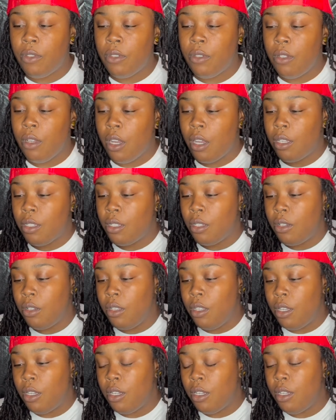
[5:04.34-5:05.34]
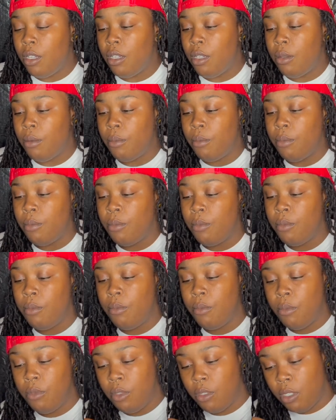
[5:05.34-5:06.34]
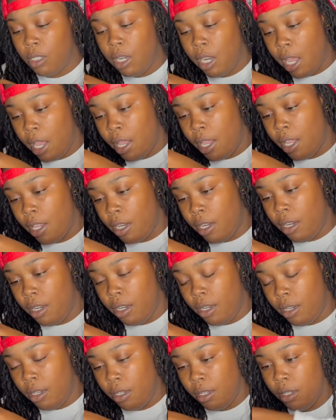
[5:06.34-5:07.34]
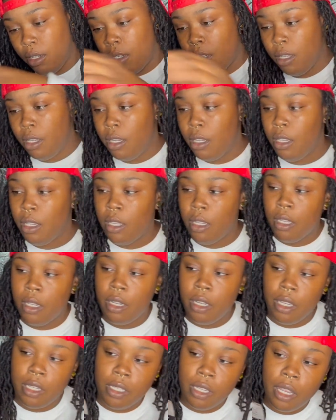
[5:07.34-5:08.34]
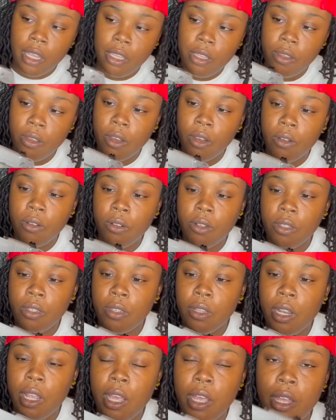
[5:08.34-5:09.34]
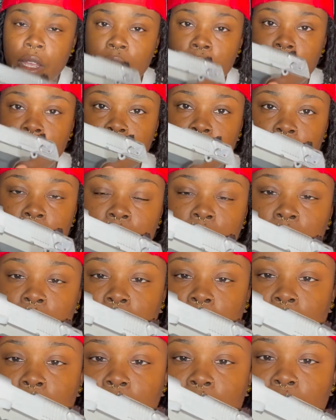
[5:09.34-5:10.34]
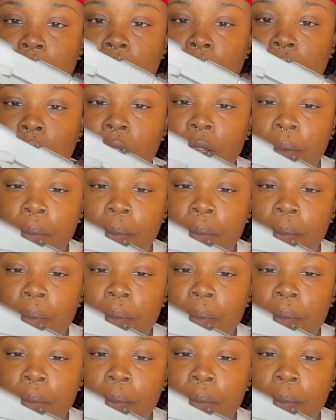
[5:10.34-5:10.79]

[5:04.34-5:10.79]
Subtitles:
also your slide. That's how you hold the slide. right there.